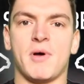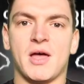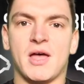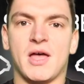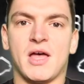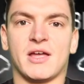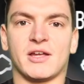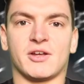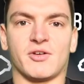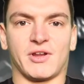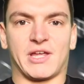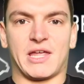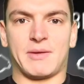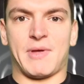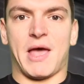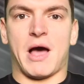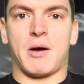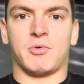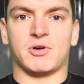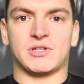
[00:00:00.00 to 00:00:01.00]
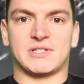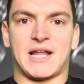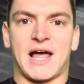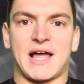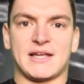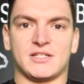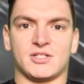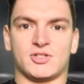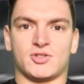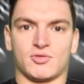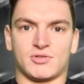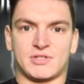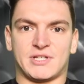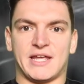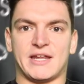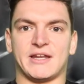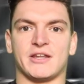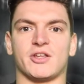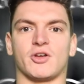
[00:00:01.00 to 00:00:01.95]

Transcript: You're going to keep your elbows nice and tucked in.